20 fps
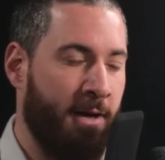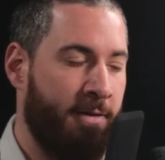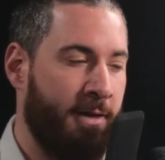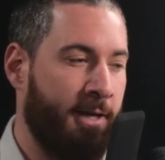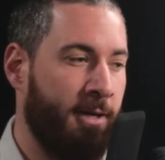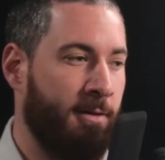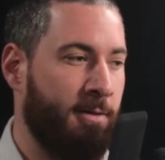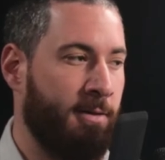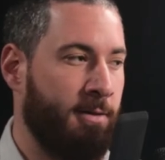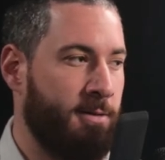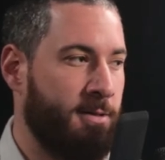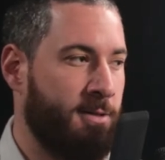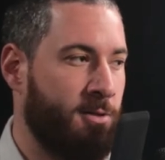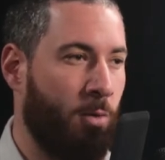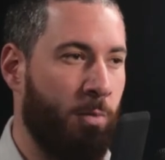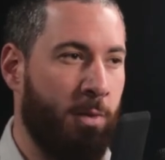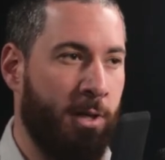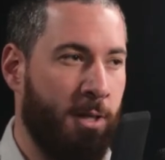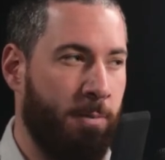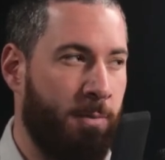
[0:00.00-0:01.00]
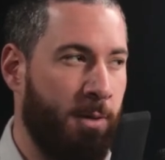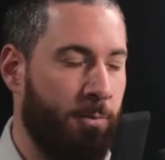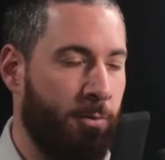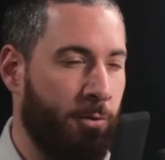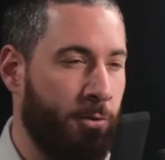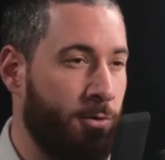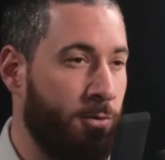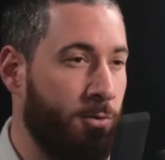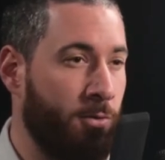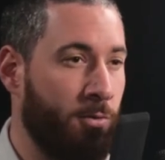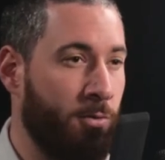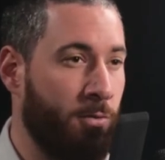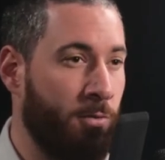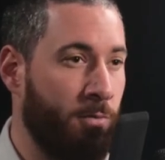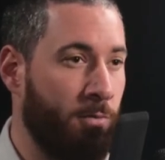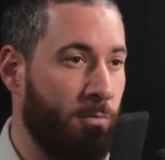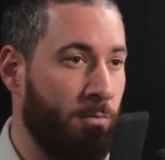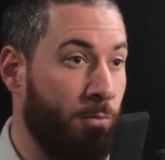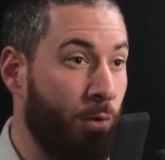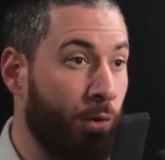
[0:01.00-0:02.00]
I think mm. so many people who do
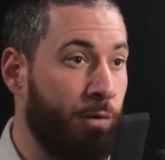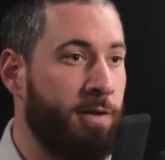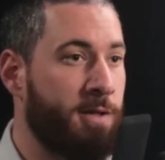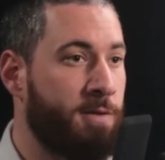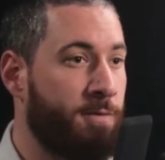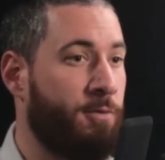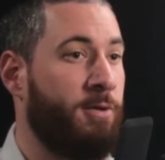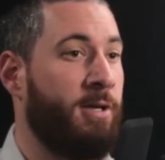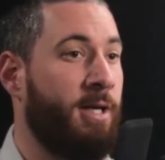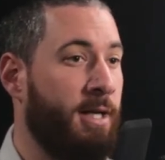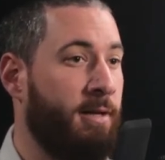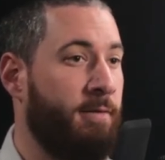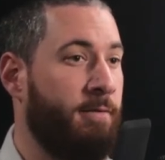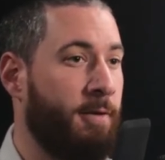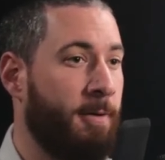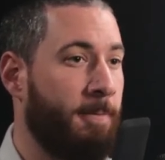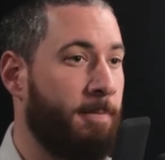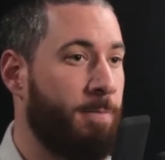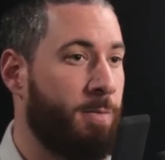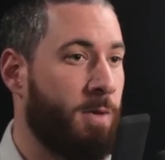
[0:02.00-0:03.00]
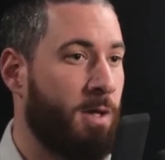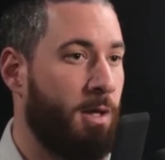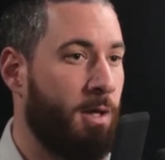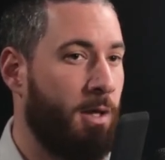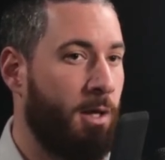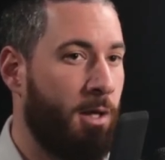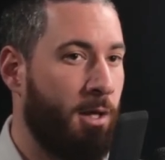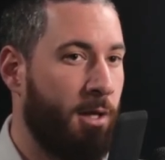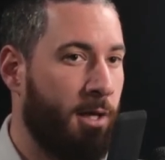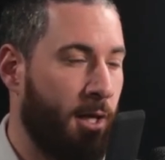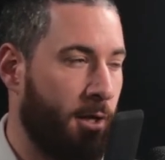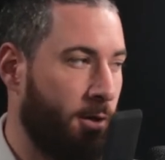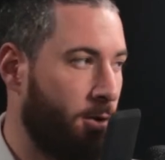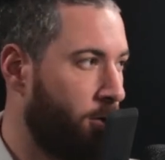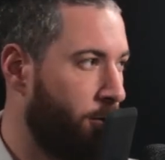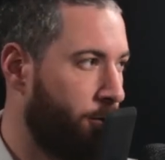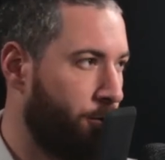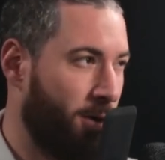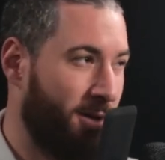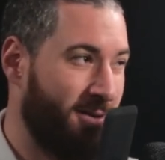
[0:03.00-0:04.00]
movies for a living yeah. can go
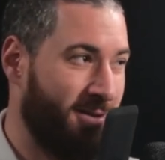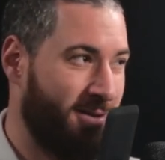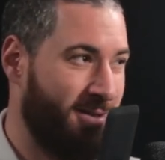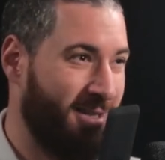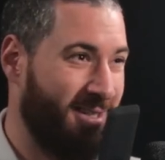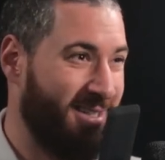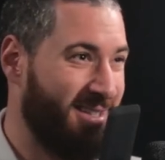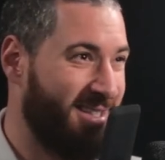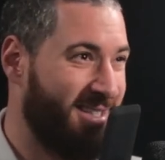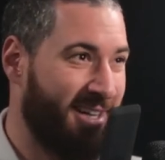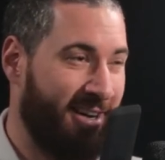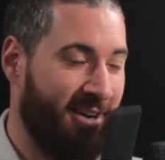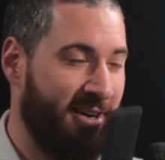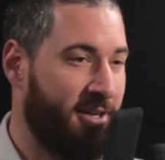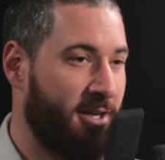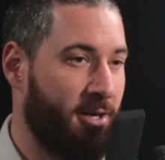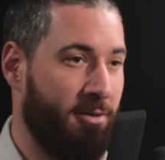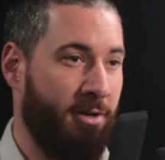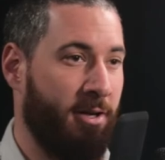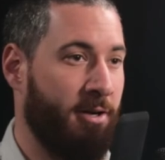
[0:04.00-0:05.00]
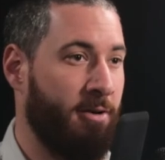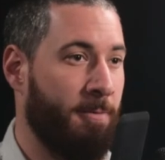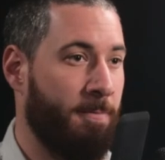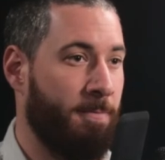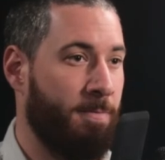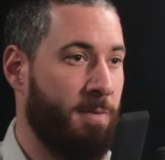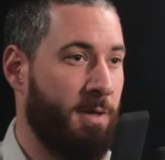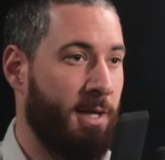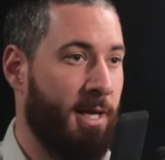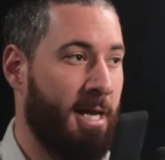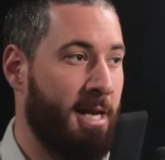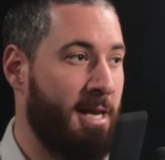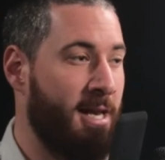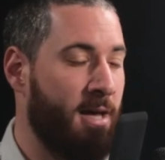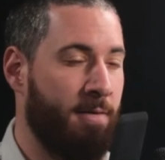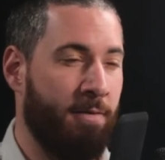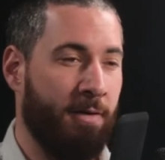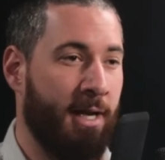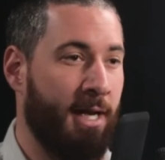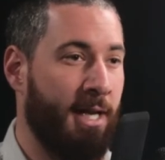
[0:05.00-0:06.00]
throughout the entire career and
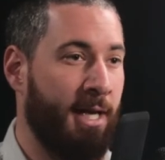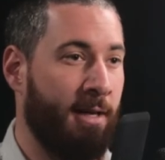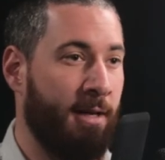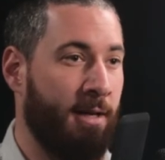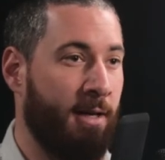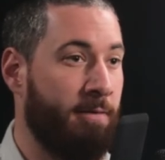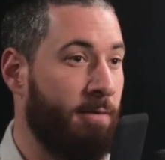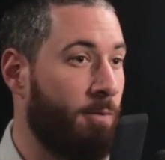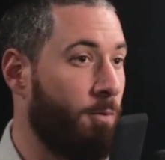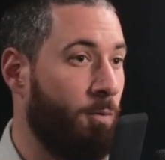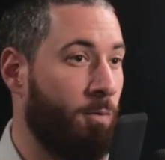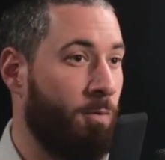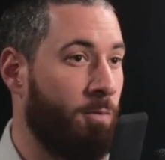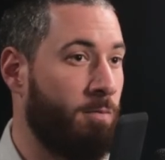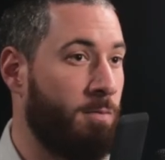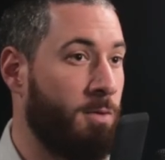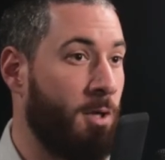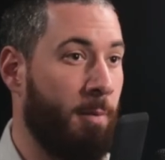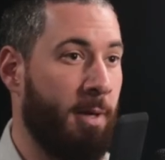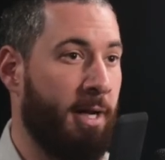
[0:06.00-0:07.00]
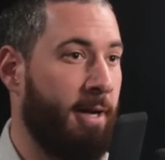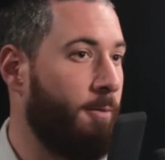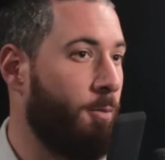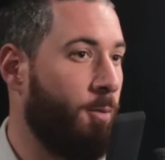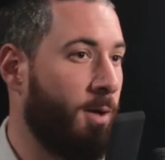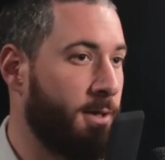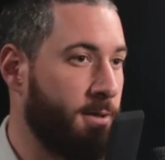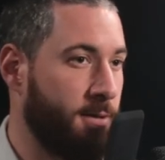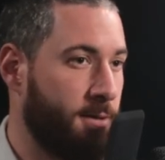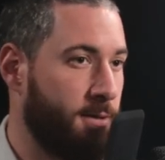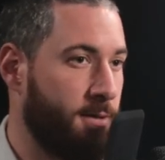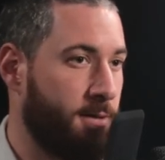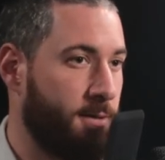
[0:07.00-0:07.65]
never getting even nominated once.